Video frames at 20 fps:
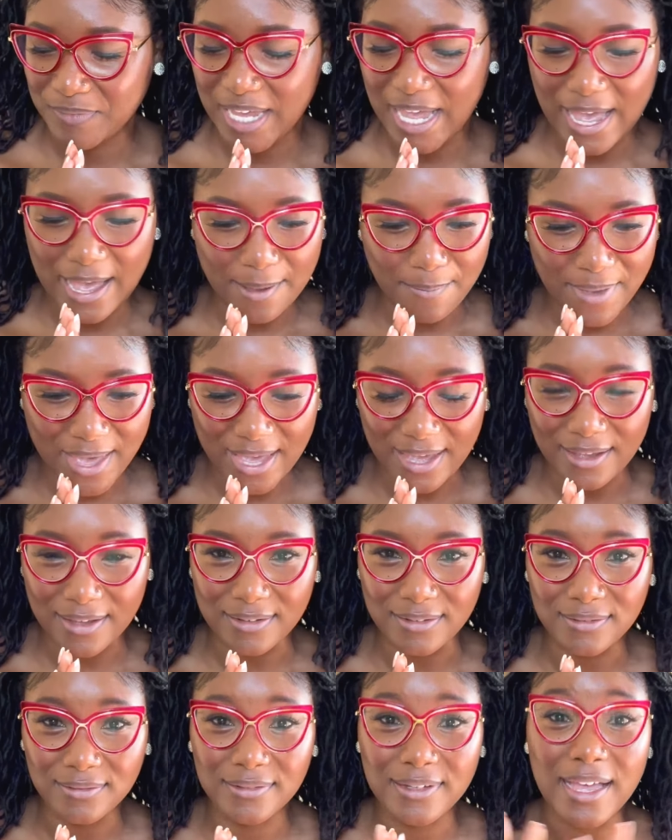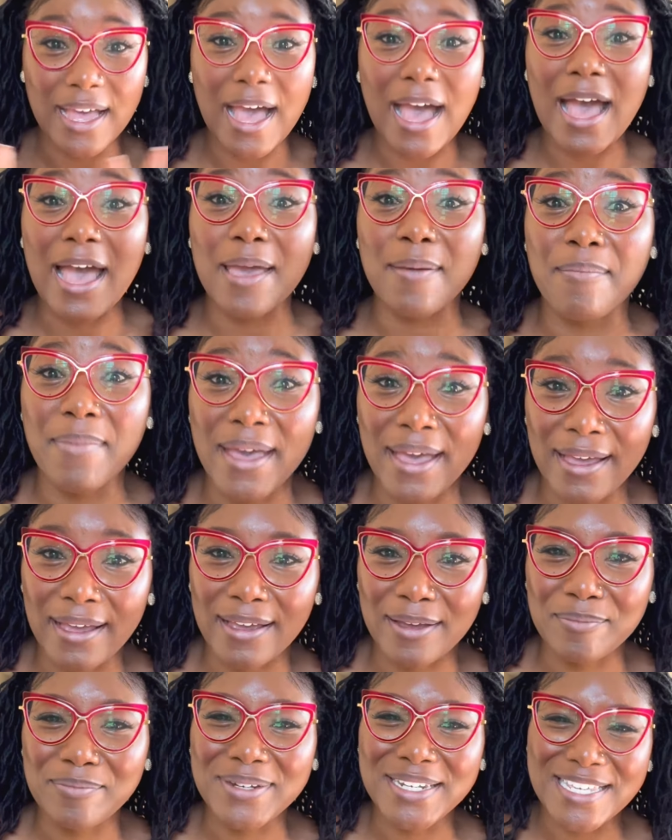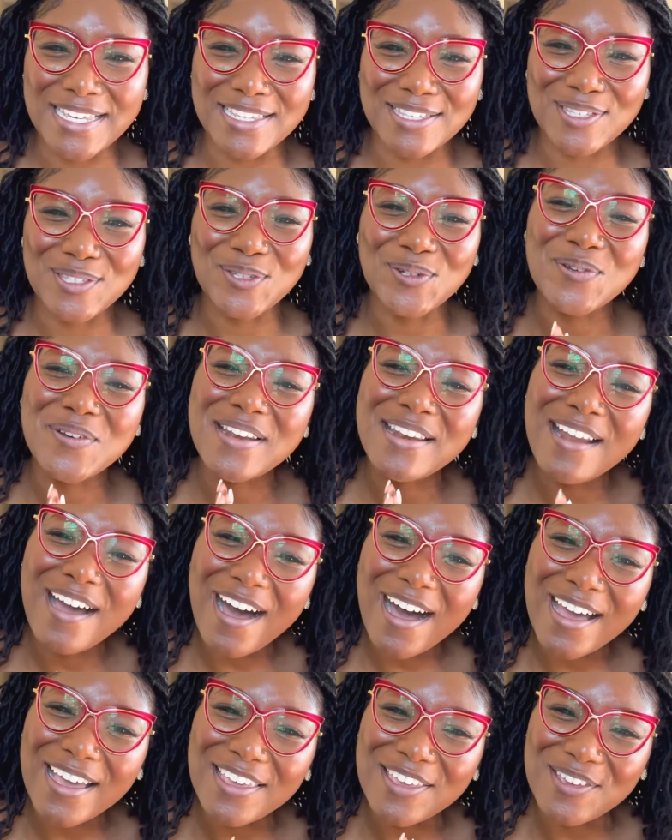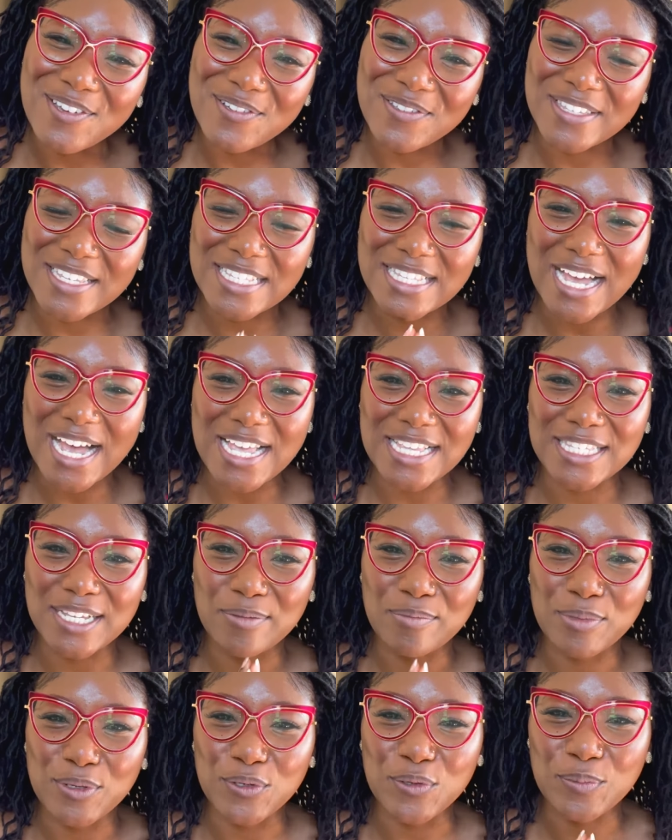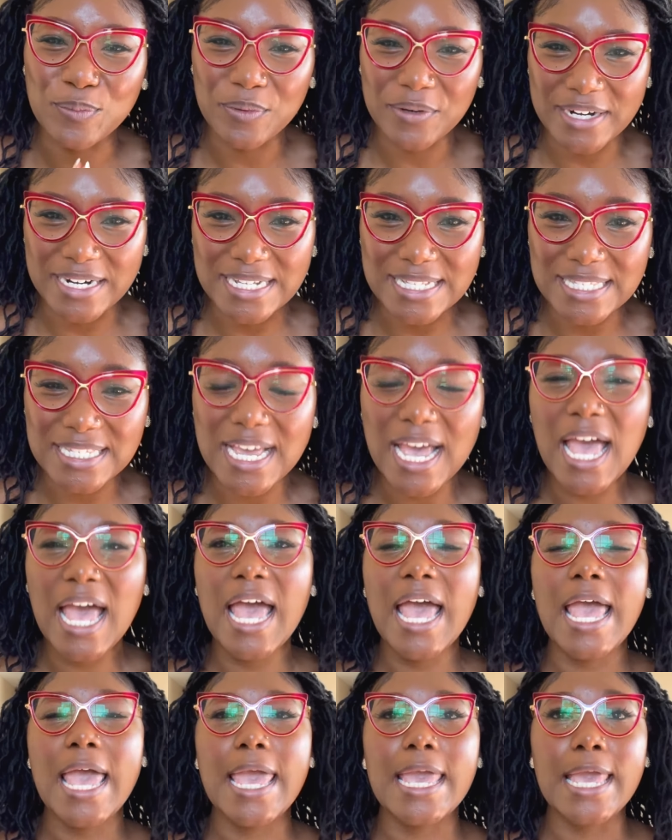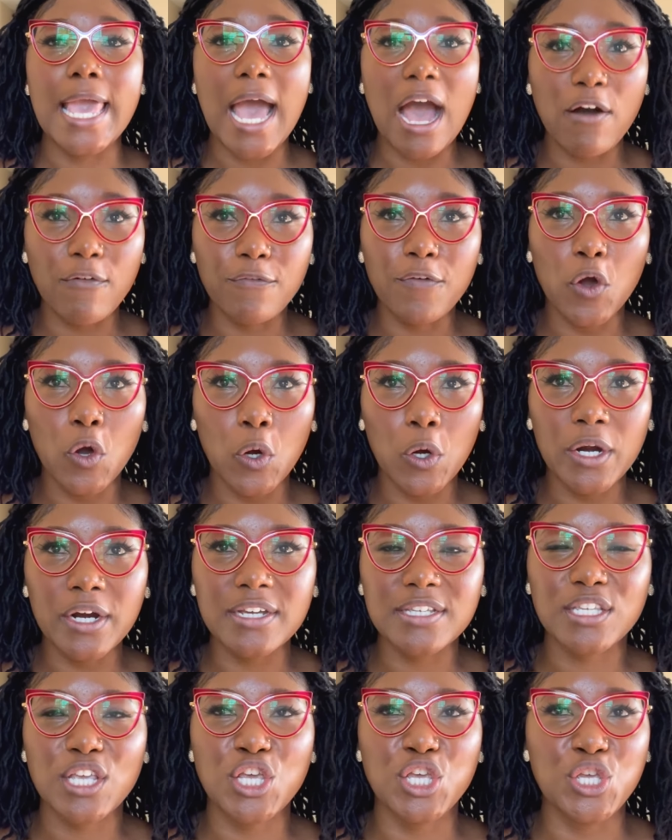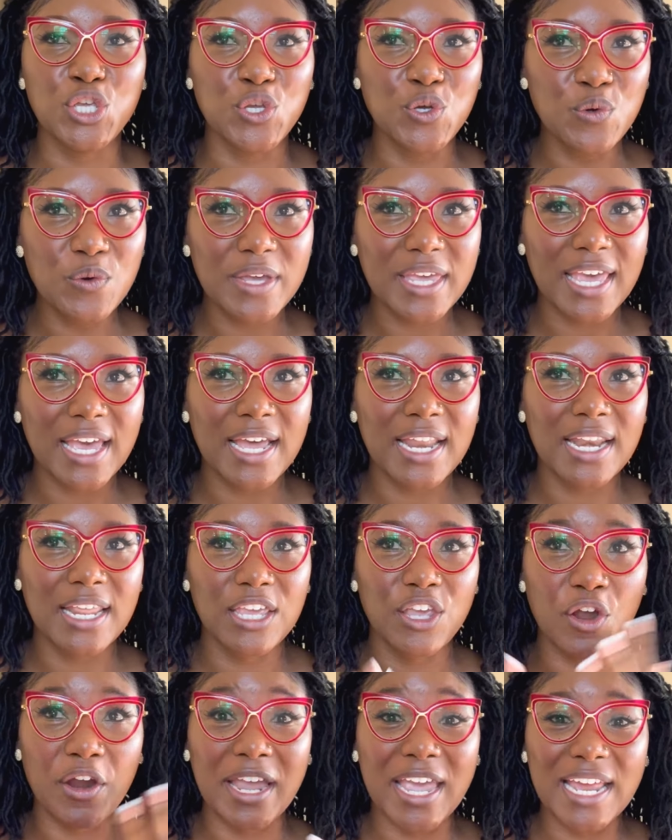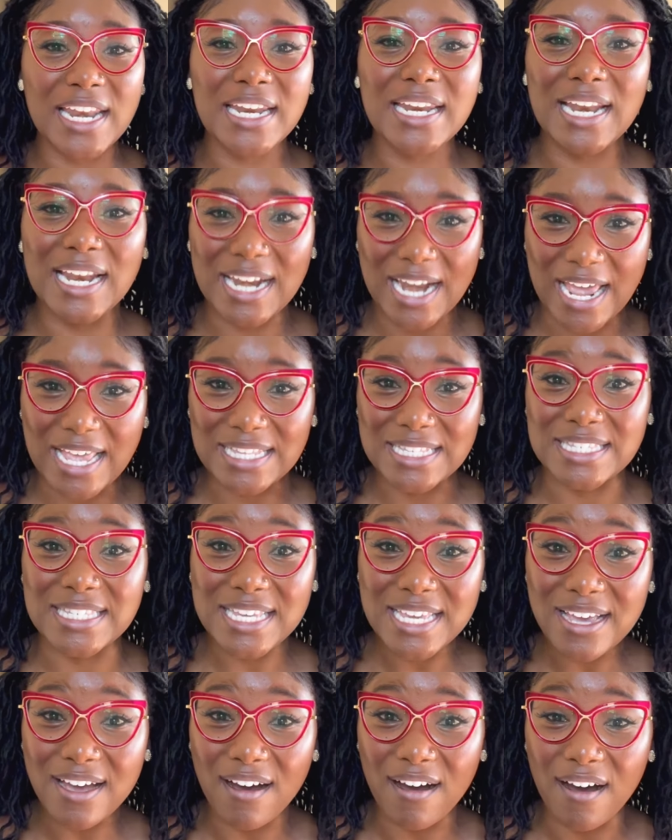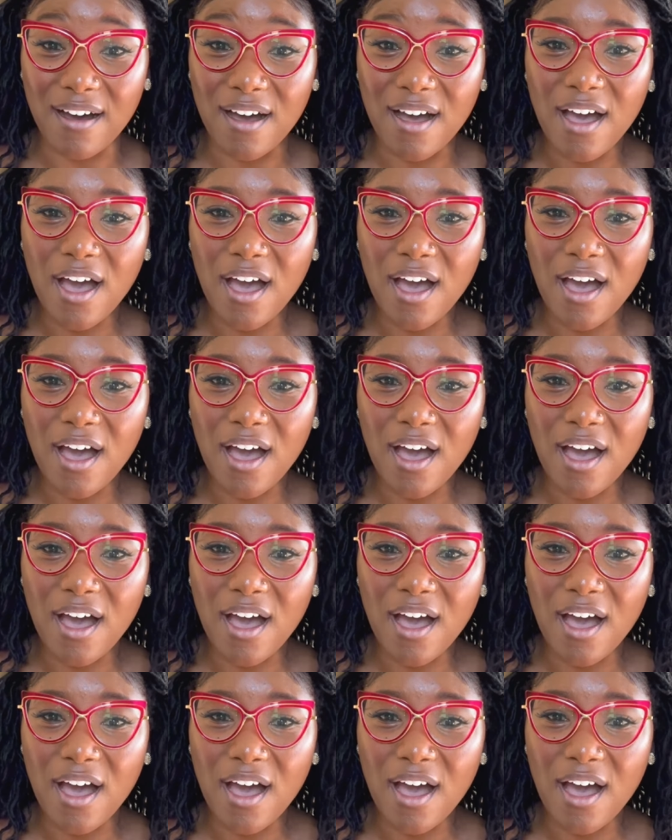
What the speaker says: I beg, please do not use it as a blueprint. Of course, you're getting an idea